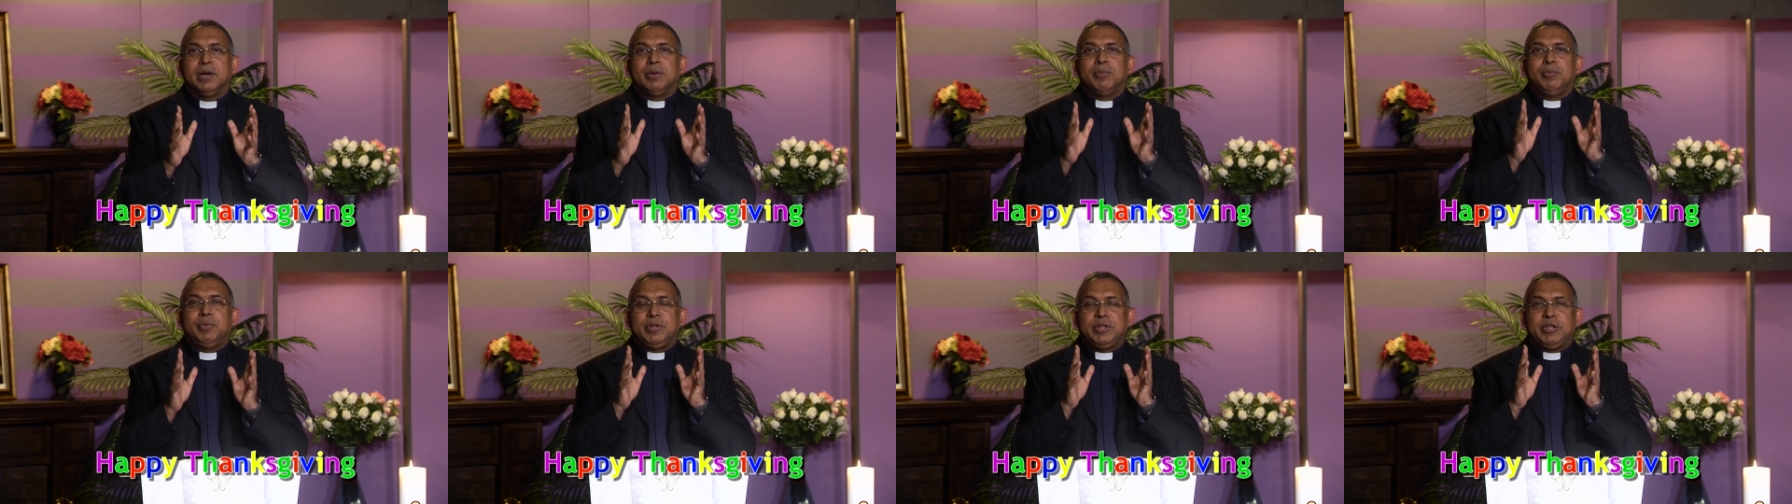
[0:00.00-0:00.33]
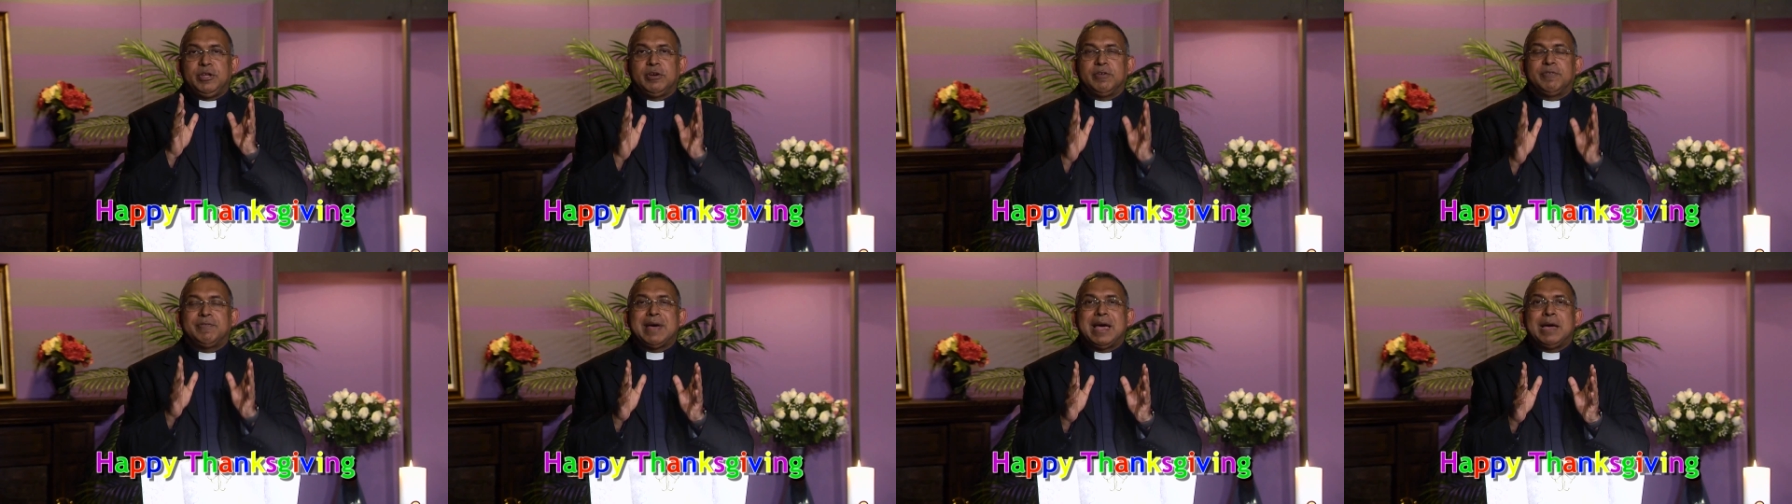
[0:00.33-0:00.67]
with
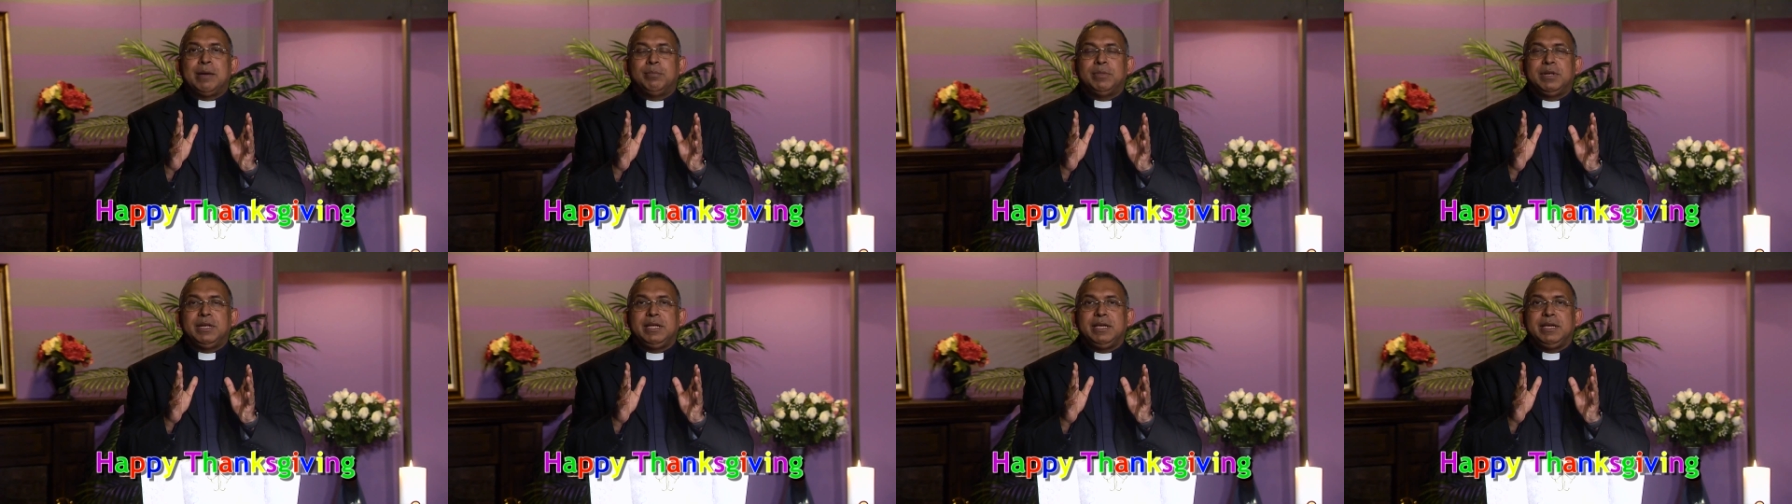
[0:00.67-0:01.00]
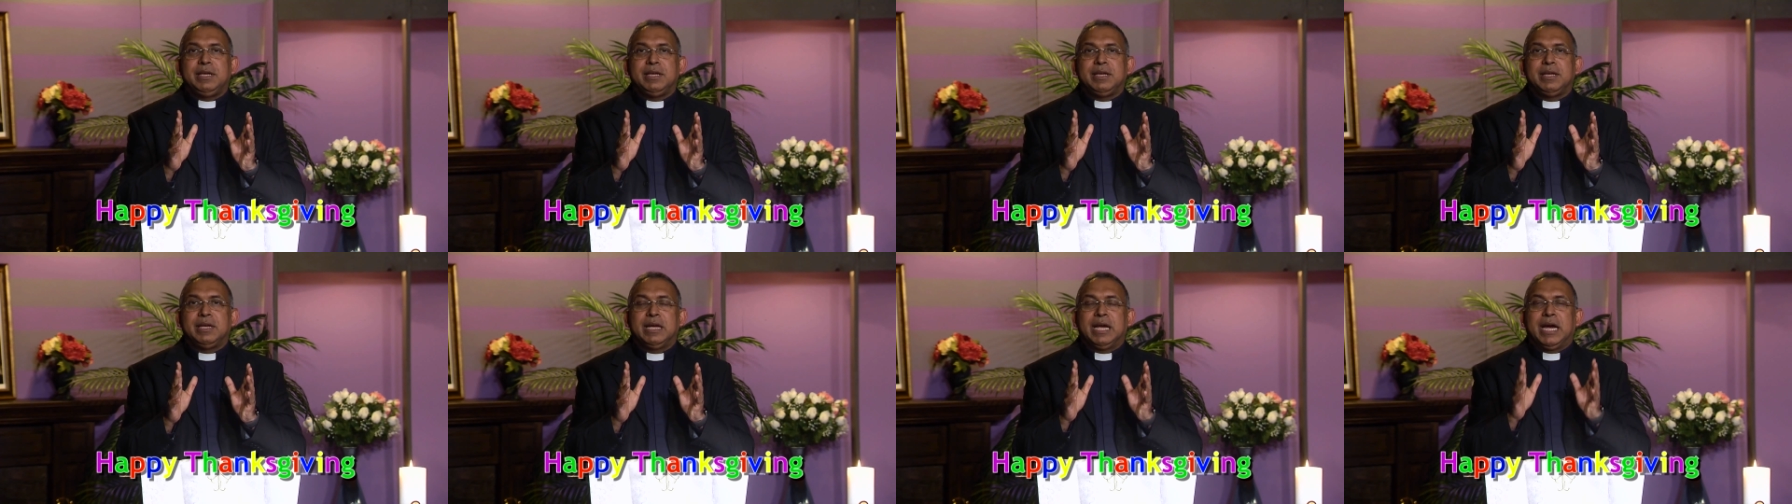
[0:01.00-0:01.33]
your family
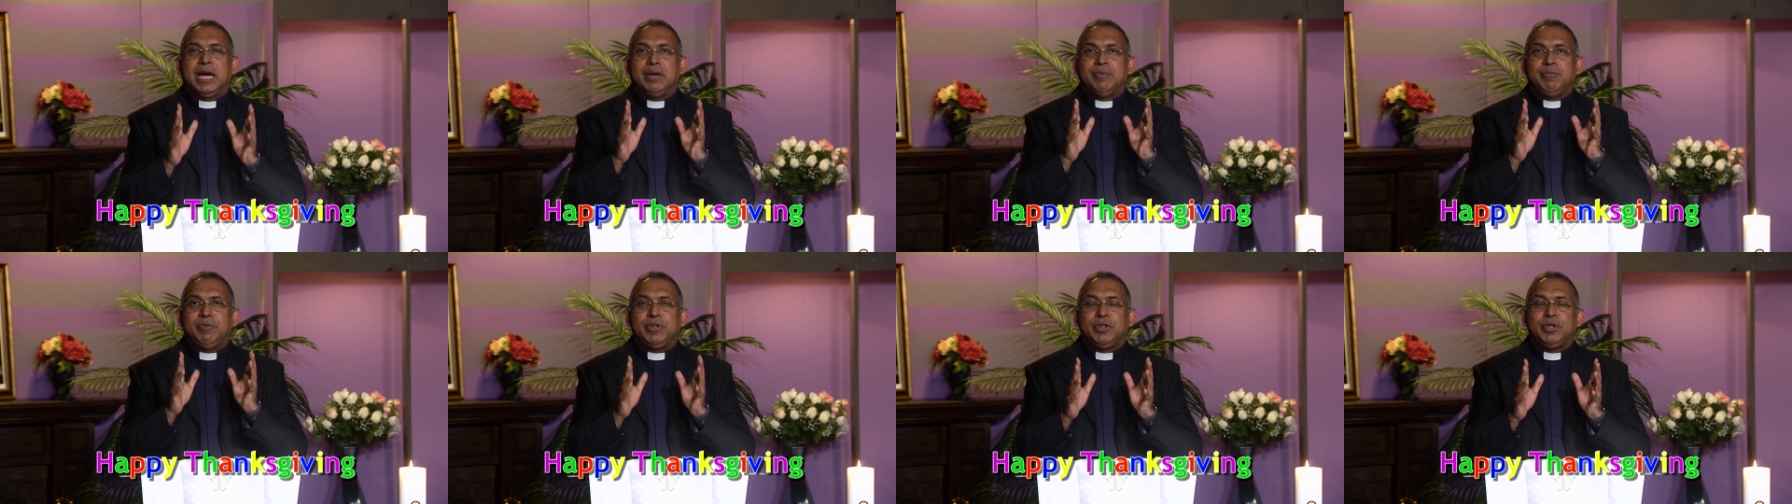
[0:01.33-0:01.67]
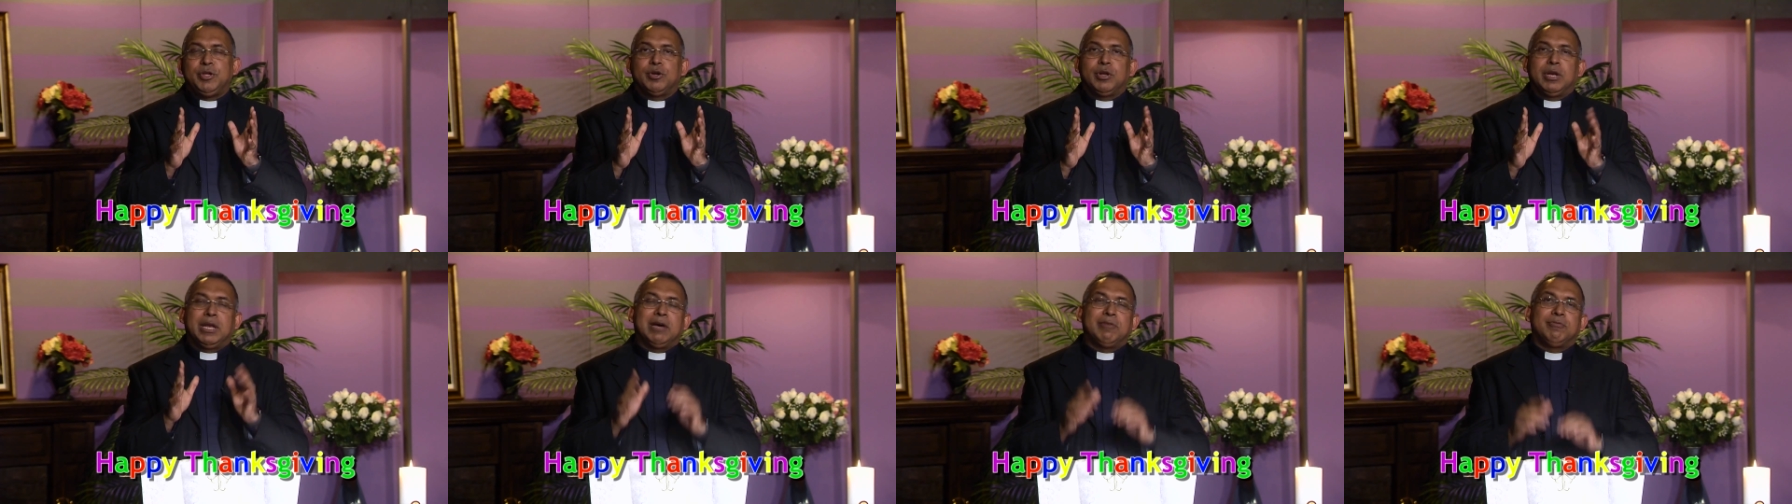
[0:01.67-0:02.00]
and with
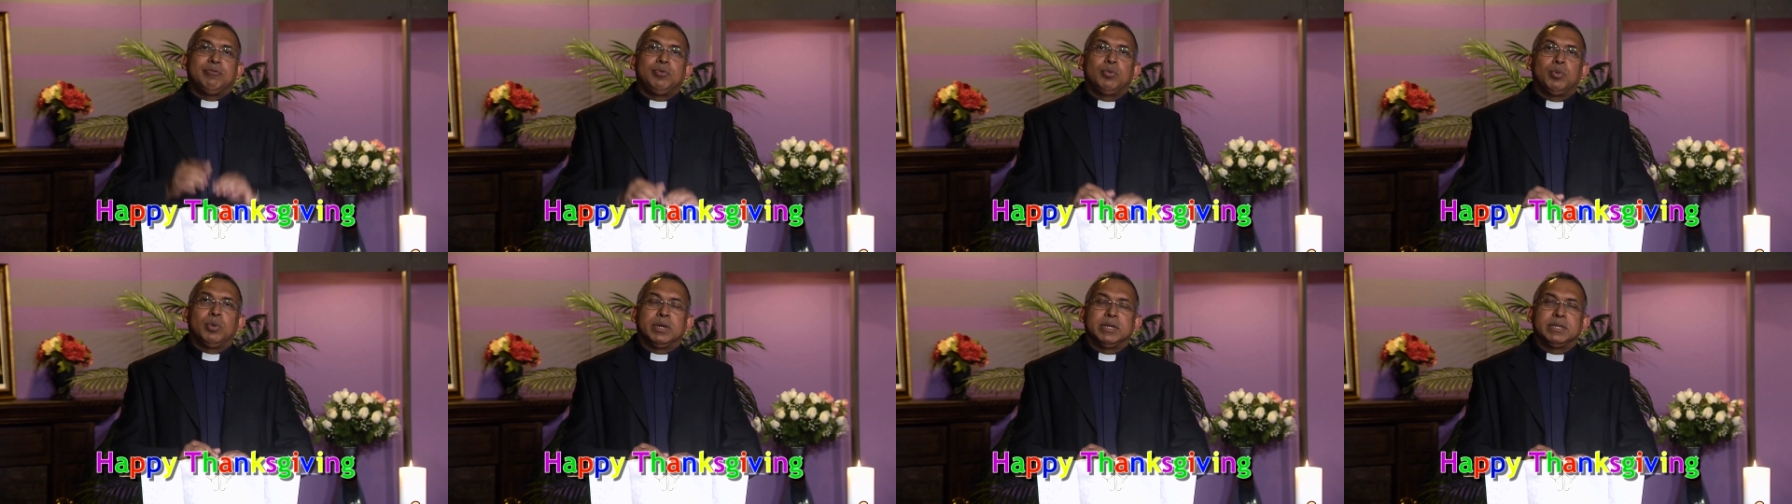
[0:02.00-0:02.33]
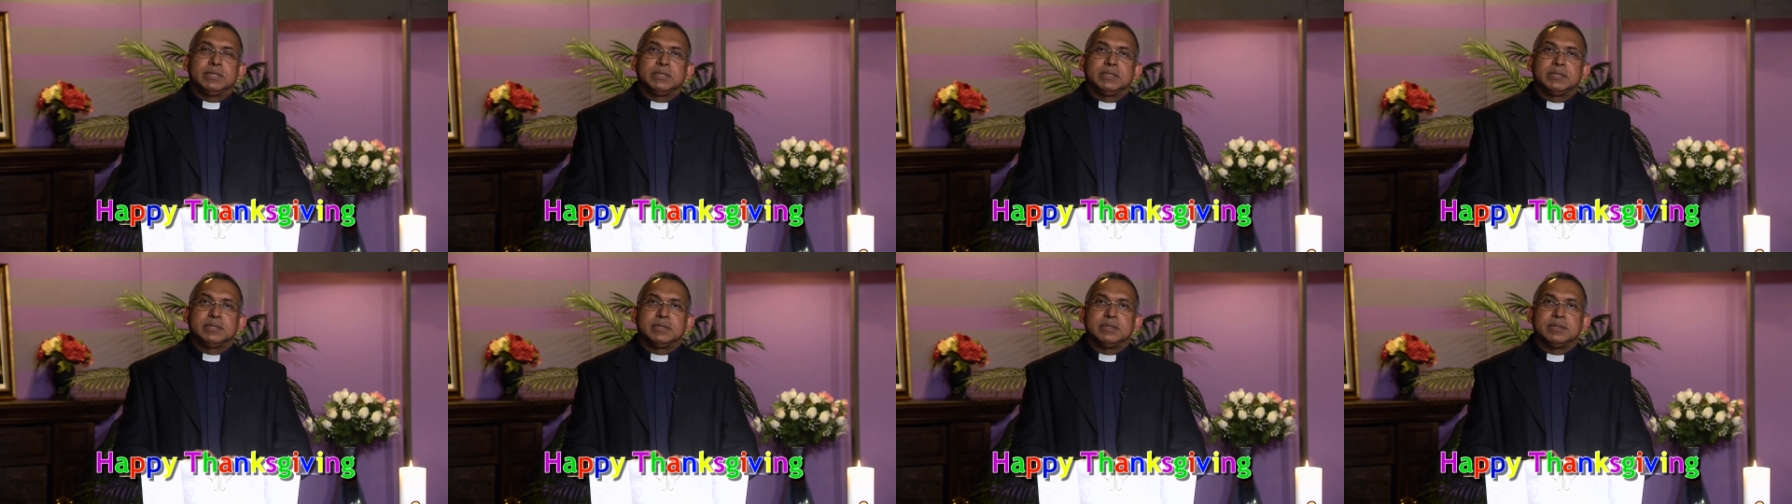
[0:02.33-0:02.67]
your loved
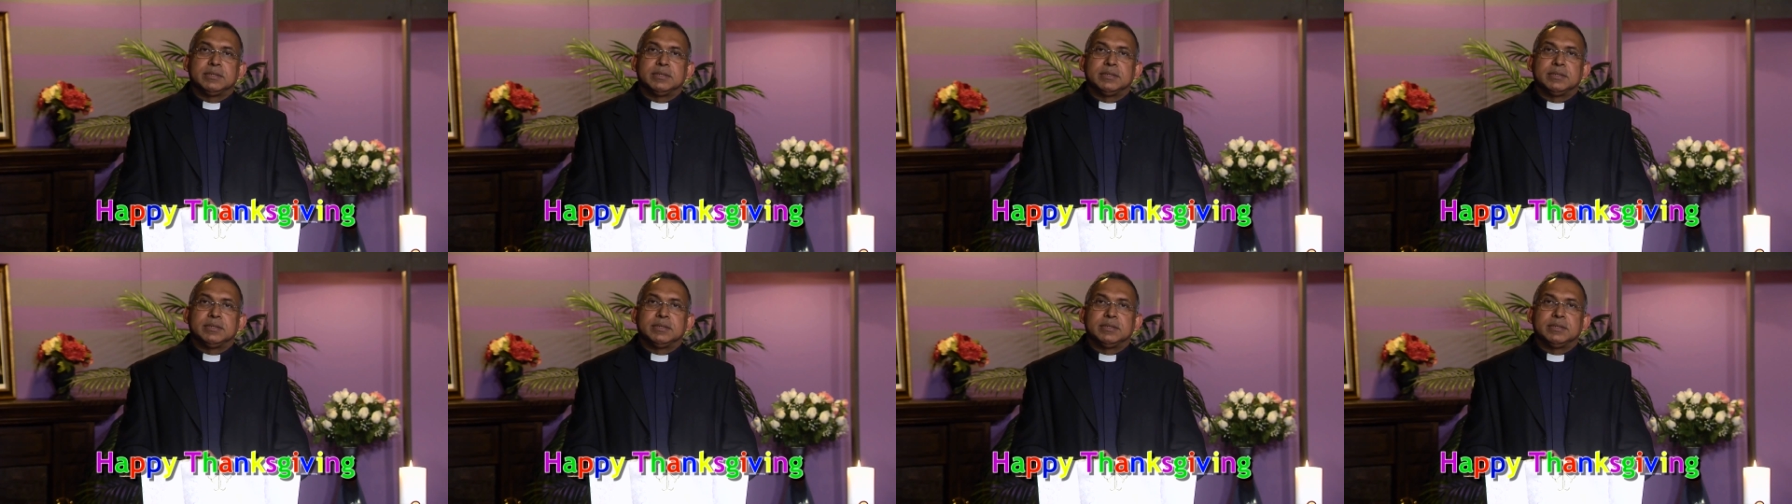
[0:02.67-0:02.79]
ones.